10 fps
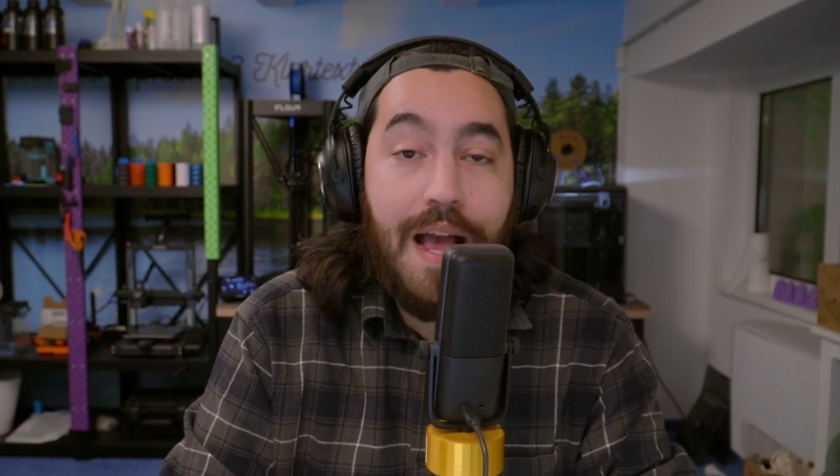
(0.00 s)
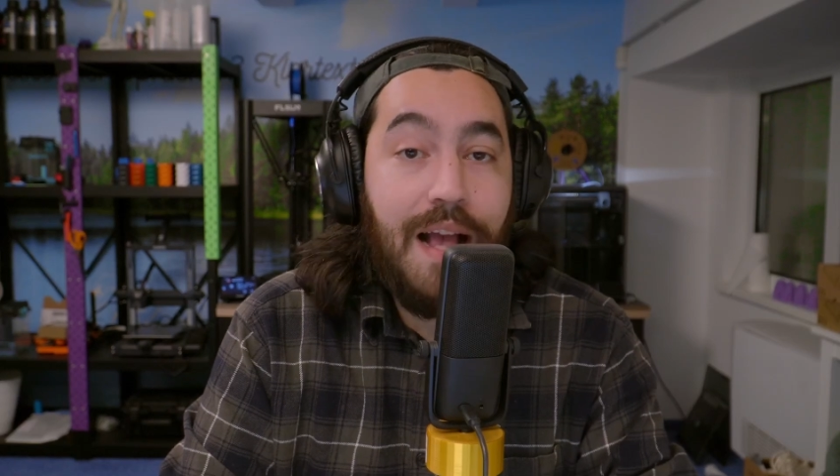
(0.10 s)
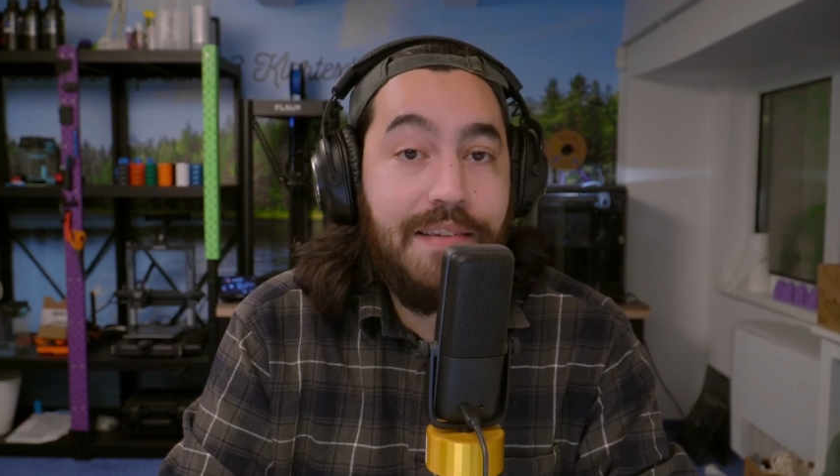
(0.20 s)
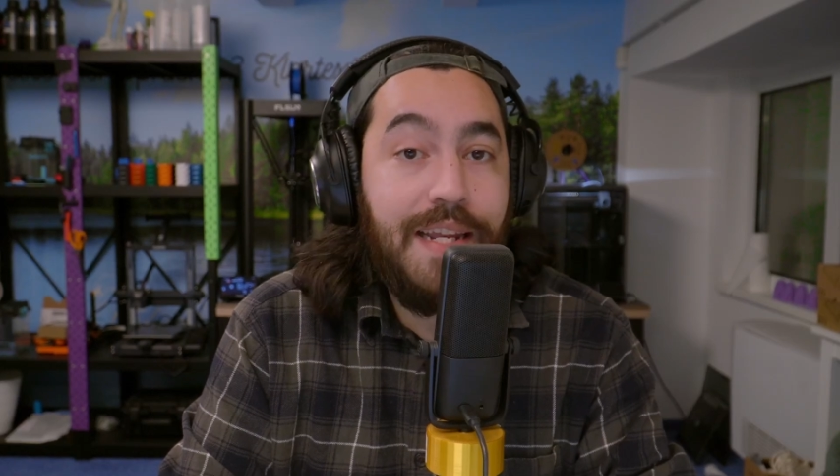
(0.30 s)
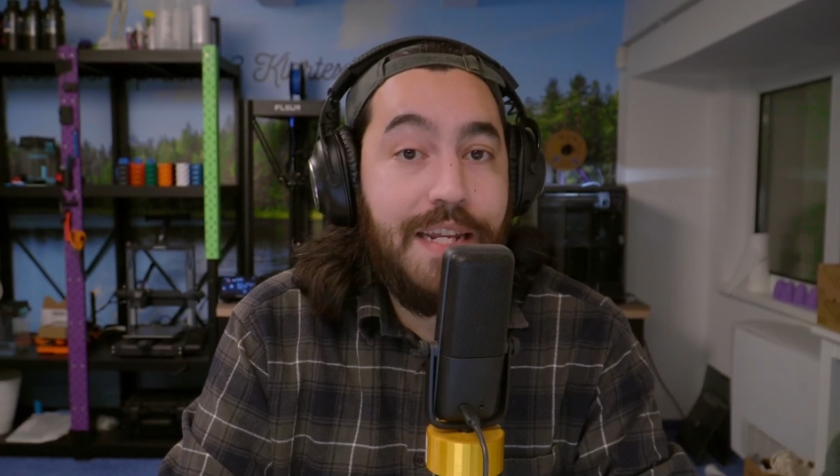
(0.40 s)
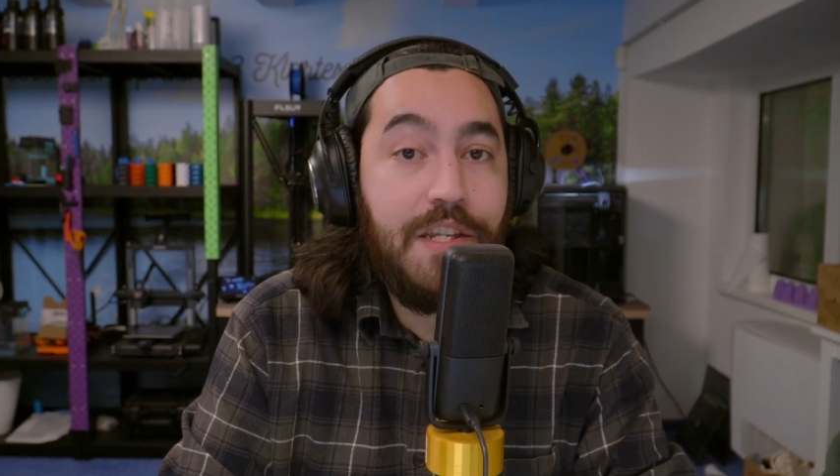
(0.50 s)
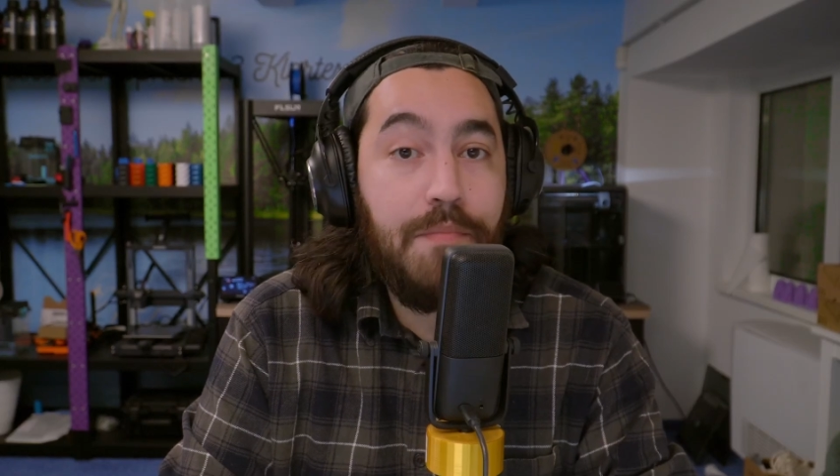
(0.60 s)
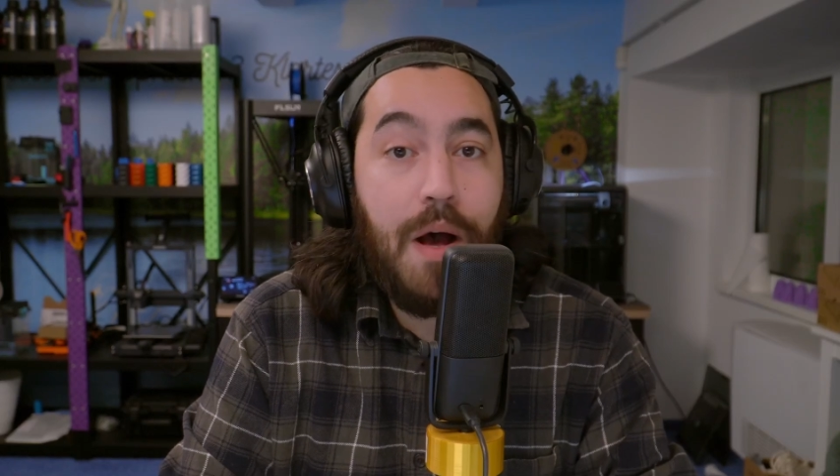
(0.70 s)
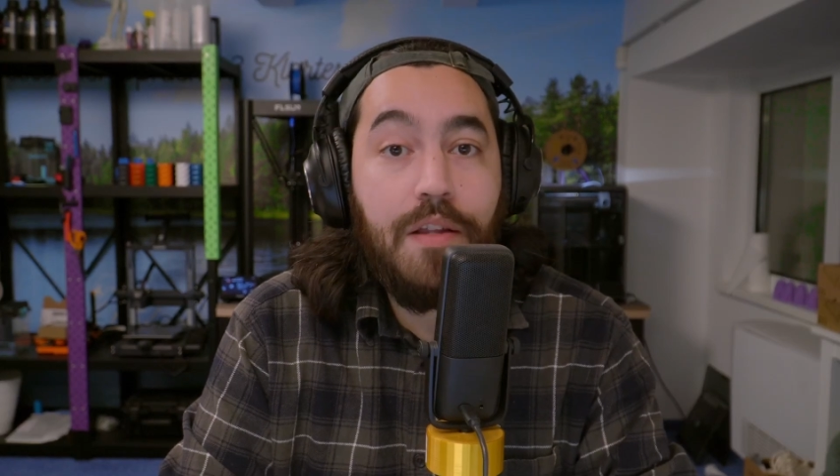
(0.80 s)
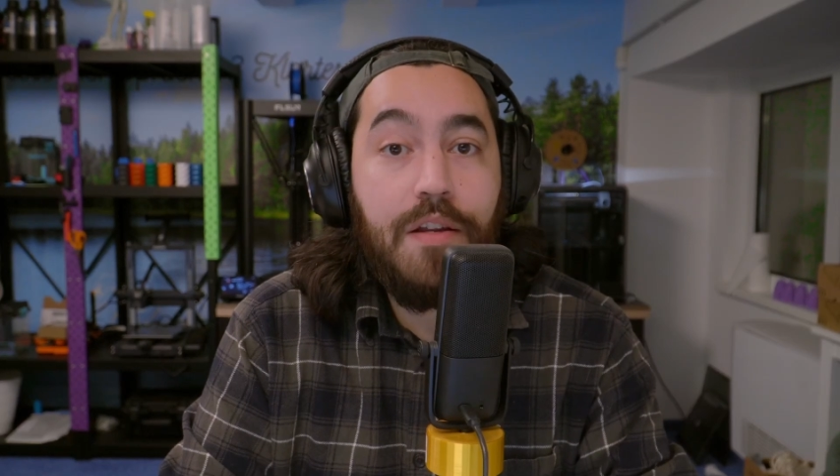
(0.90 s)
a city
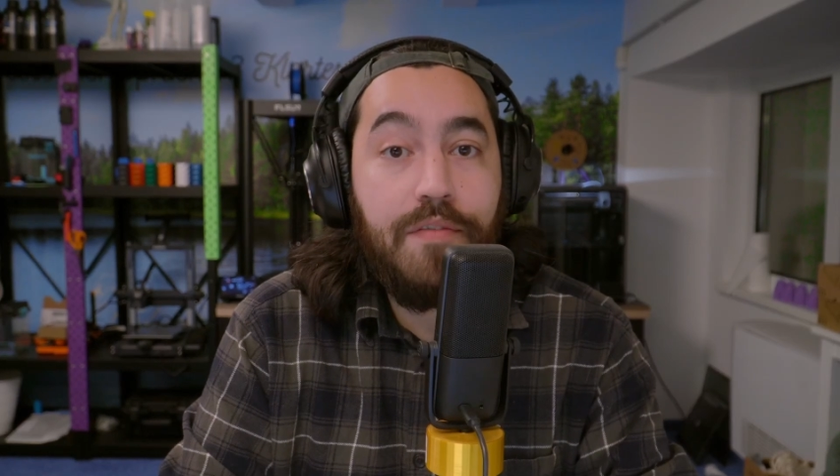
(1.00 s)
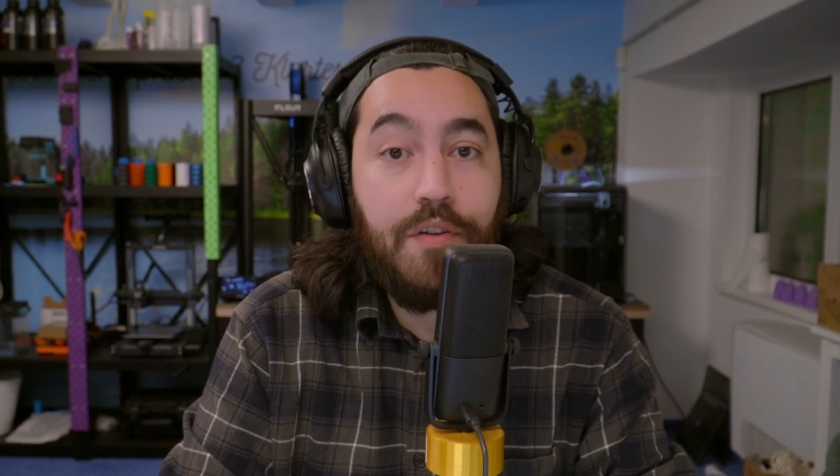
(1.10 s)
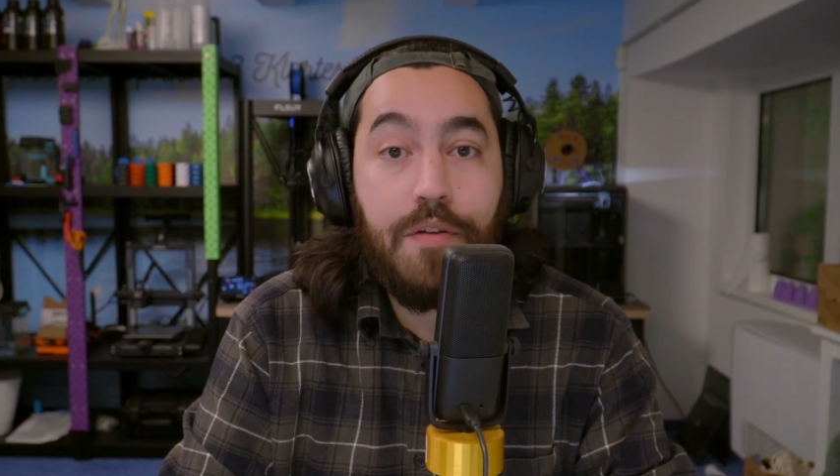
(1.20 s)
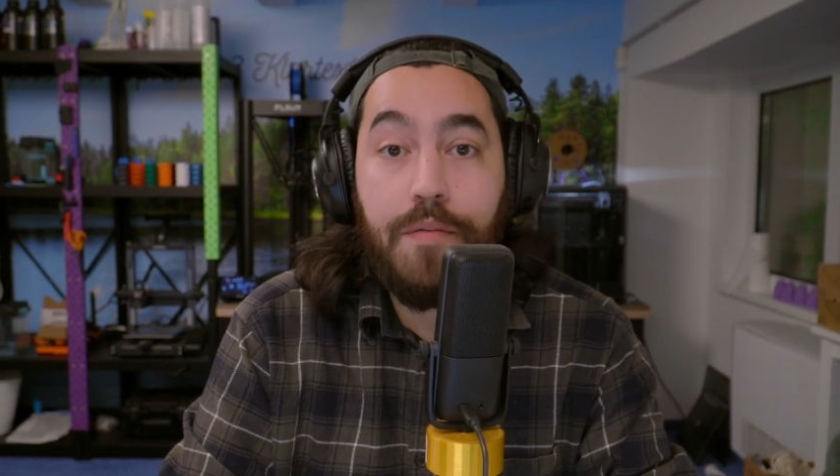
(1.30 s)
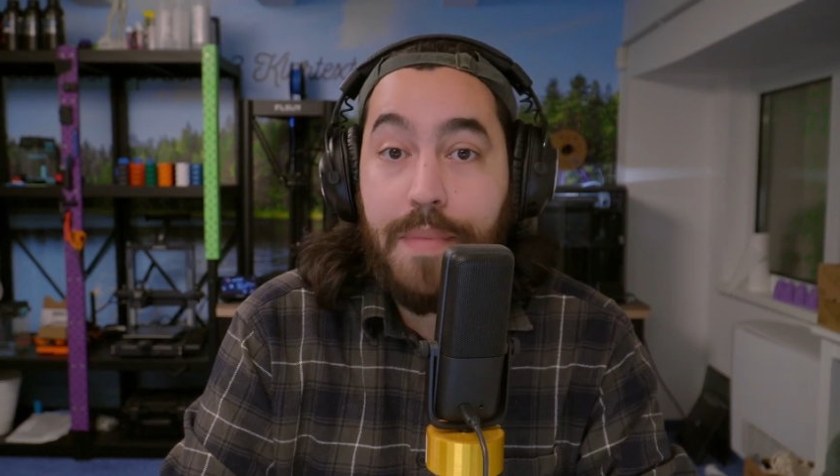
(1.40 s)
small enough to